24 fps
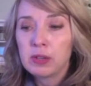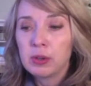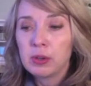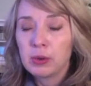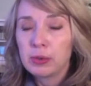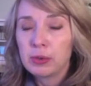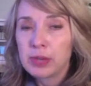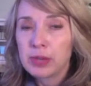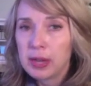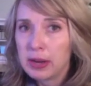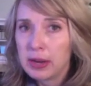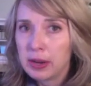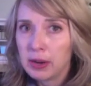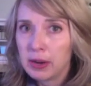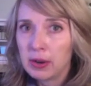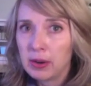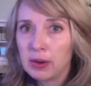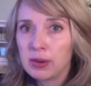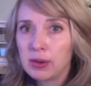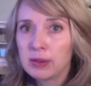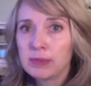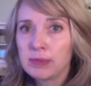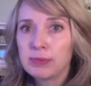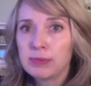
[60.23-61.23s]

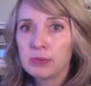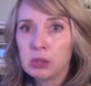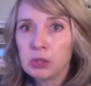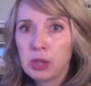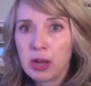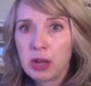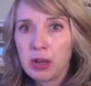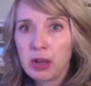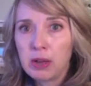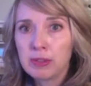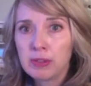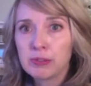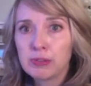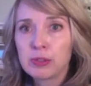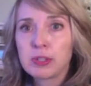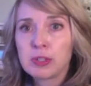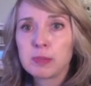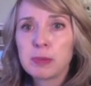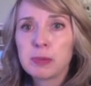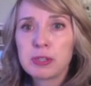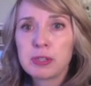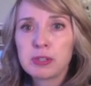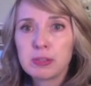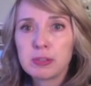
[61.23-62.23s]
care, love,
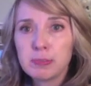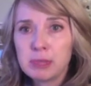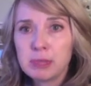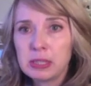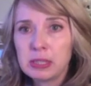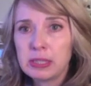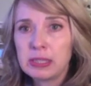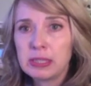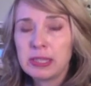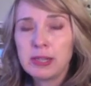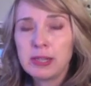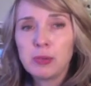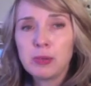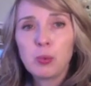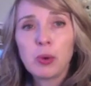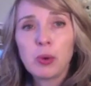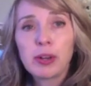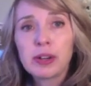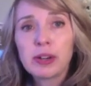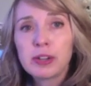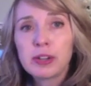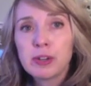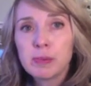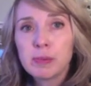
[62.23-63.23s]
responsibility.
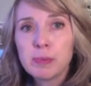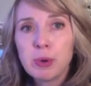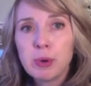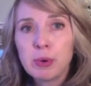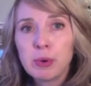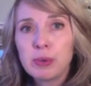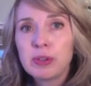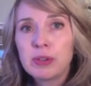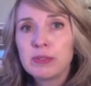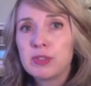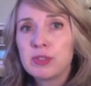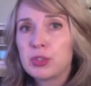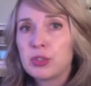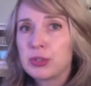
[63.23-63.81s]
What are your motives, your